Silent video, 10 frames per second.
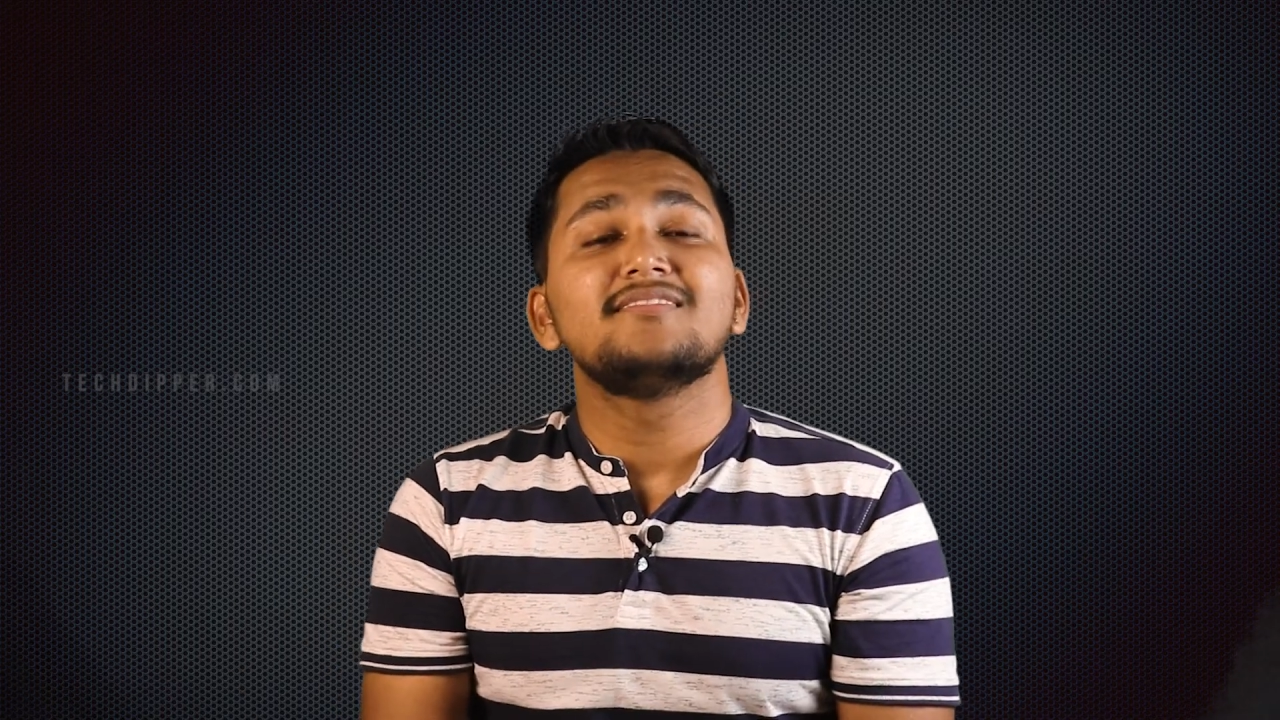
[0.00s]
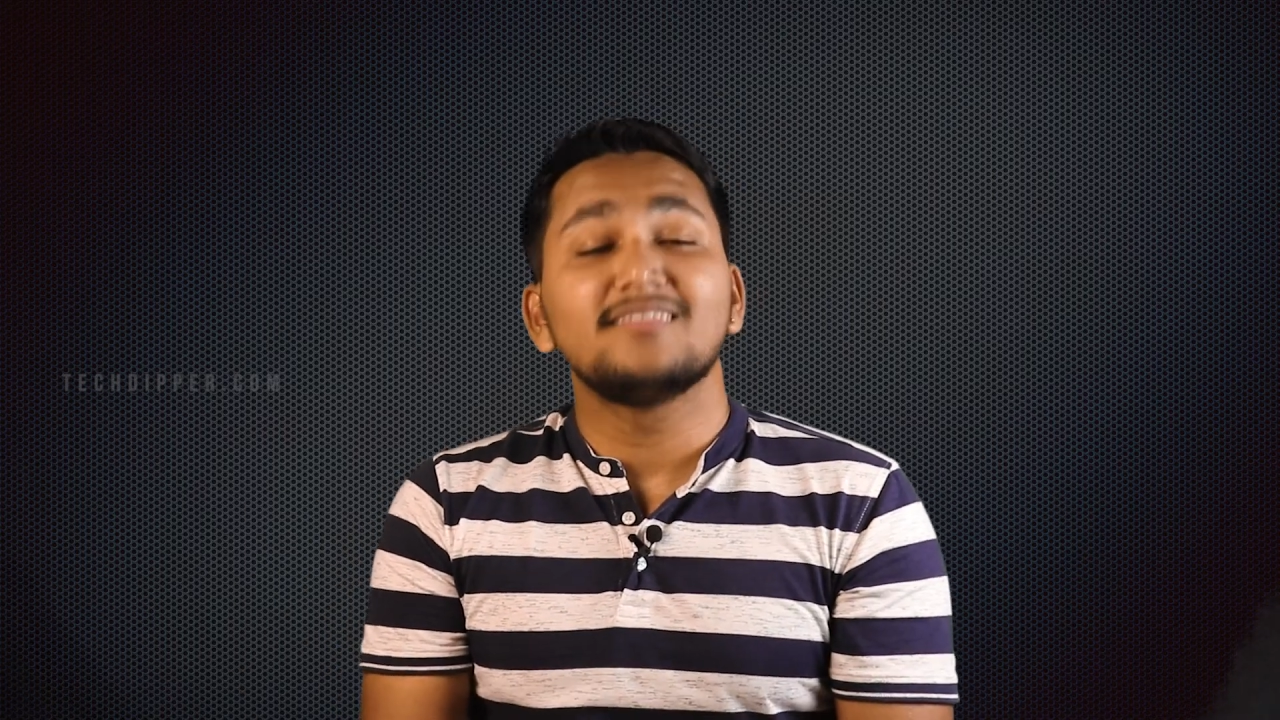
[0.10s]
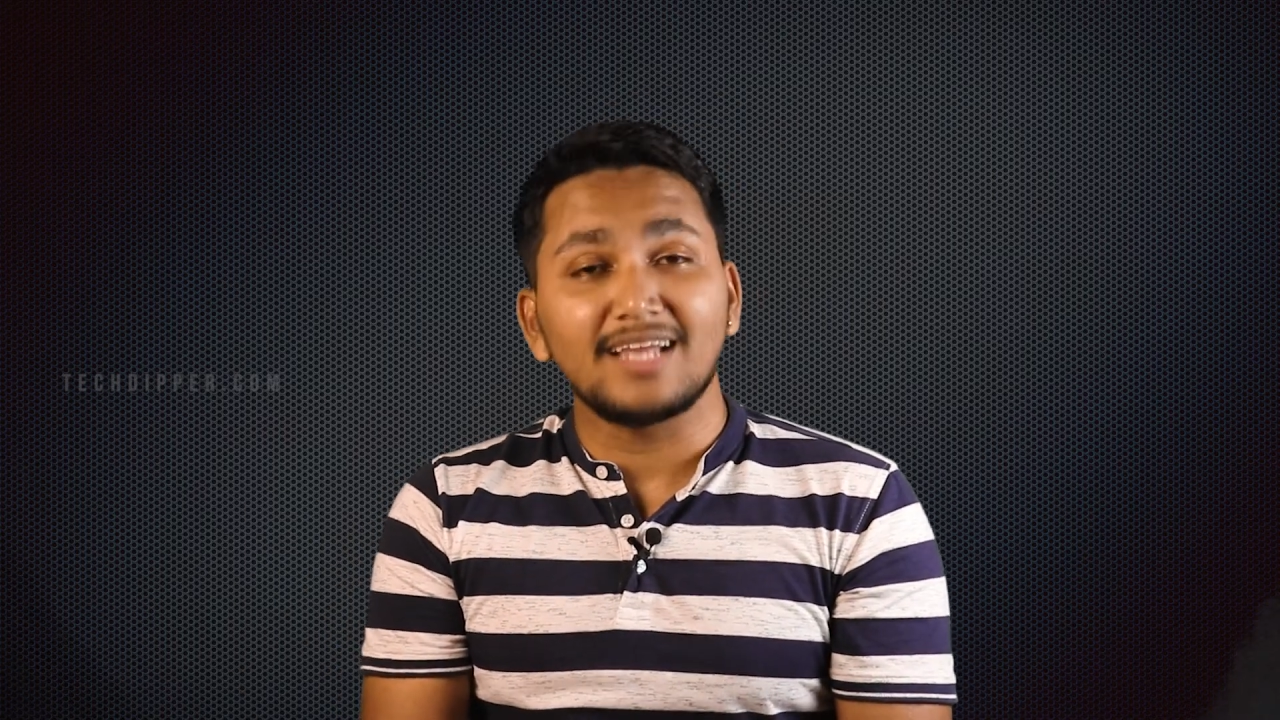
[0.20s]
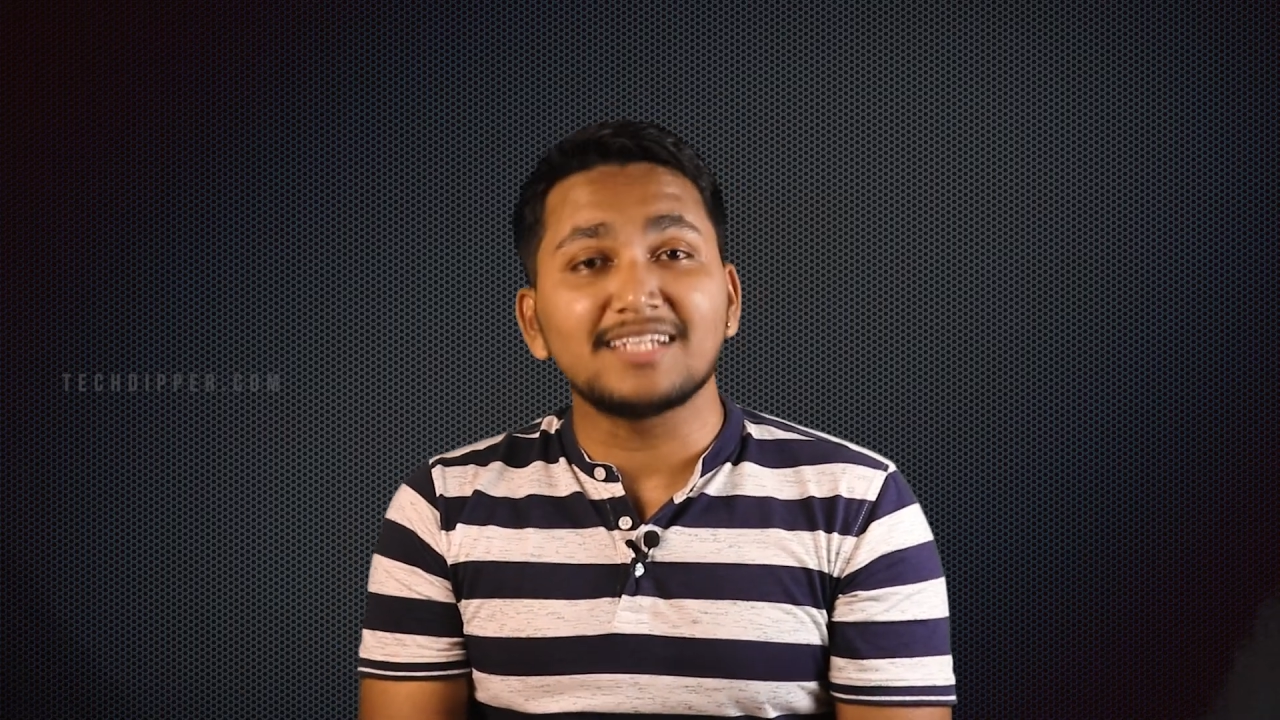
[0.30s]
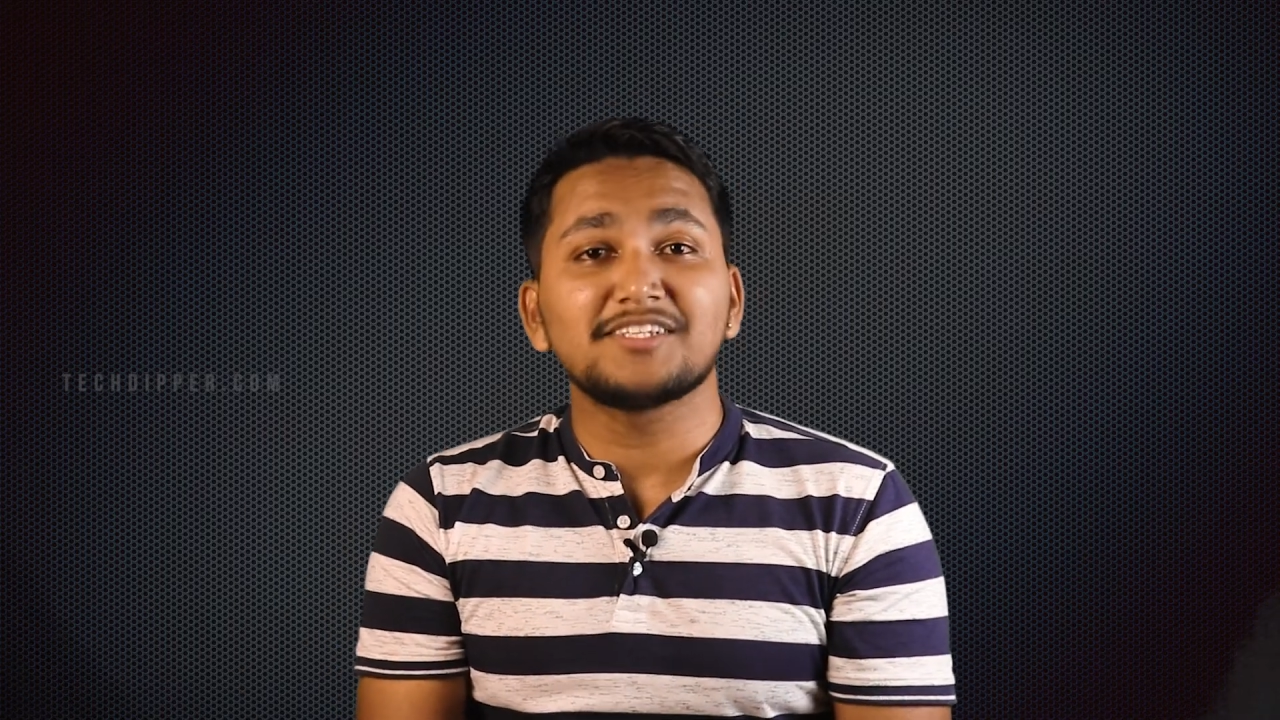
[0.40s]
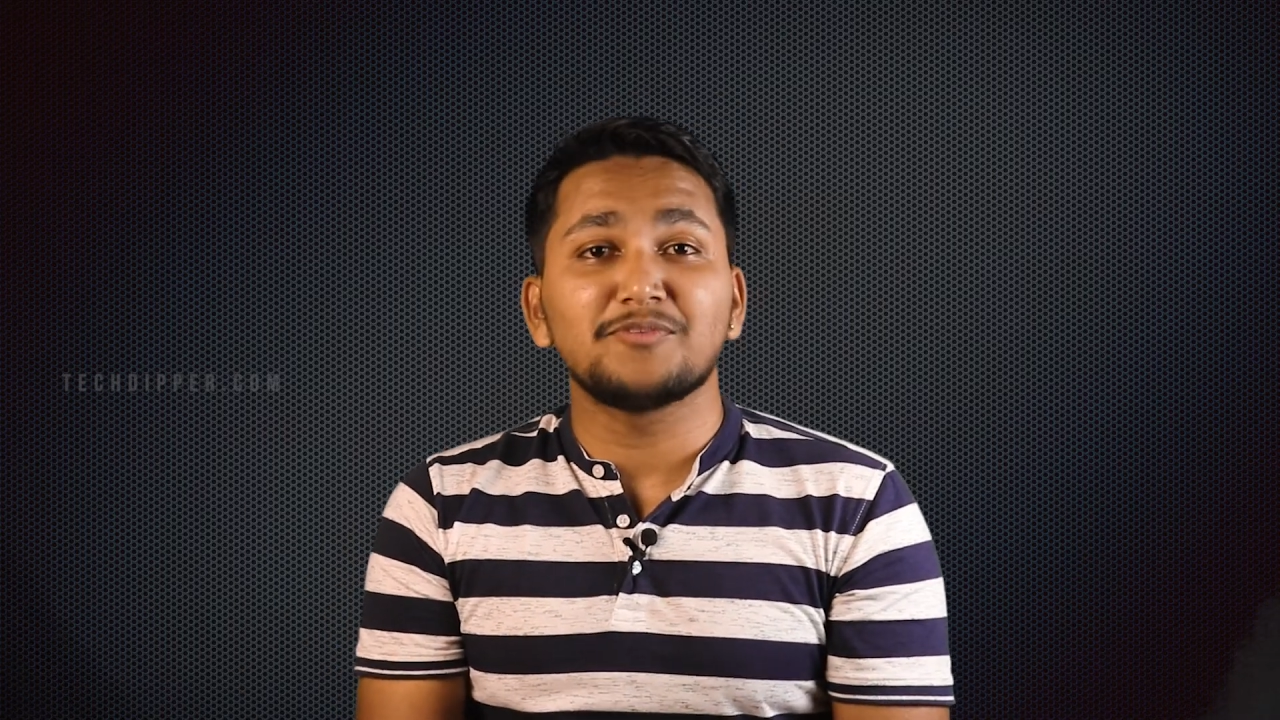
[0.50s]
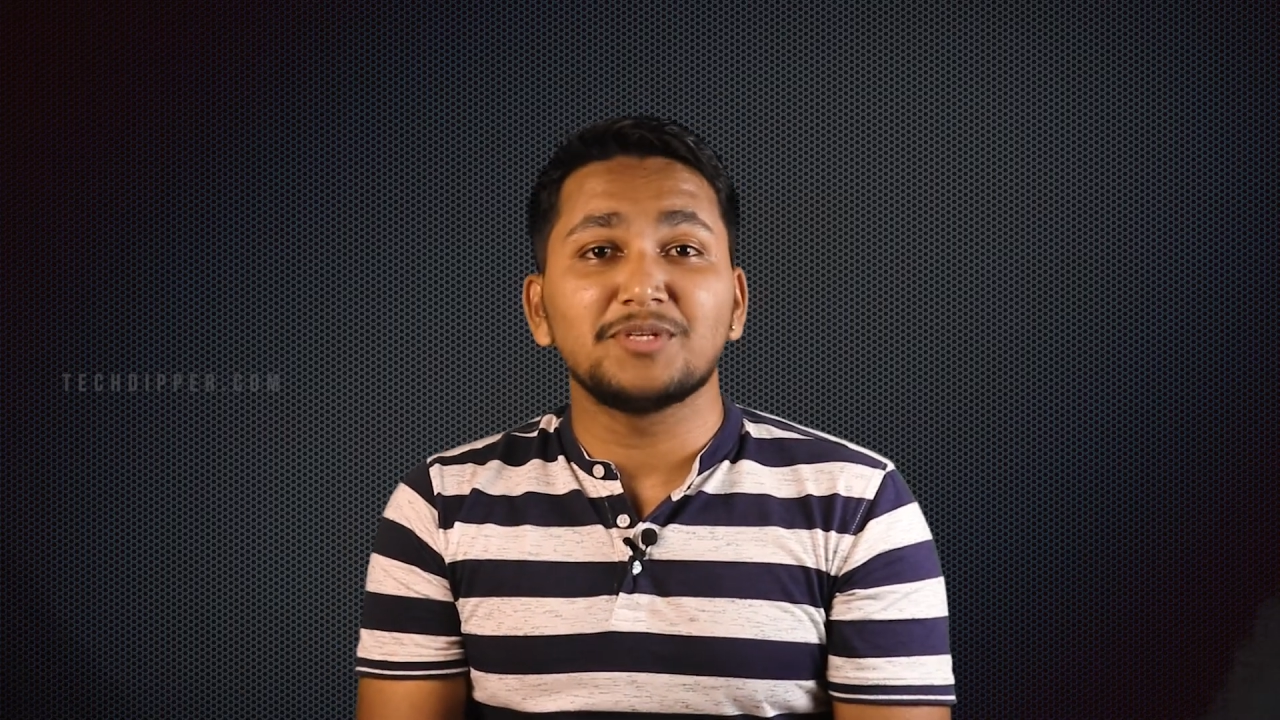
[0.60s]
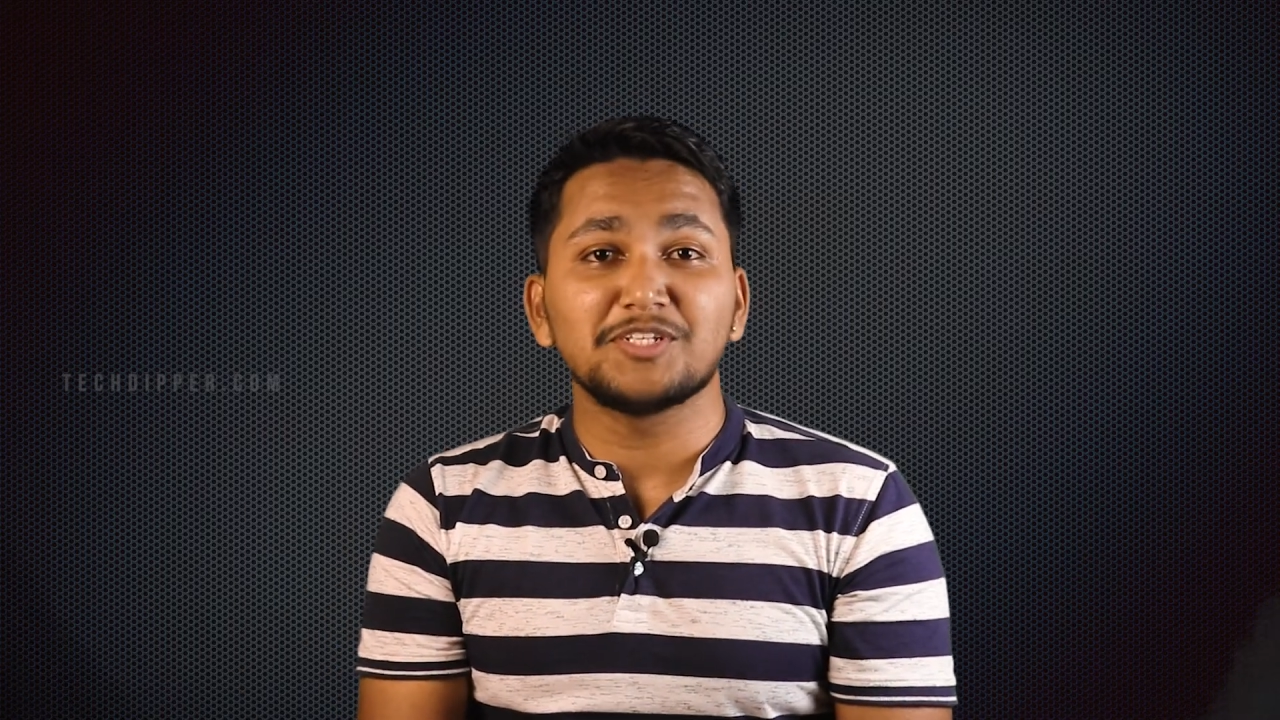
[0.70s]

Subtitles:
that's it with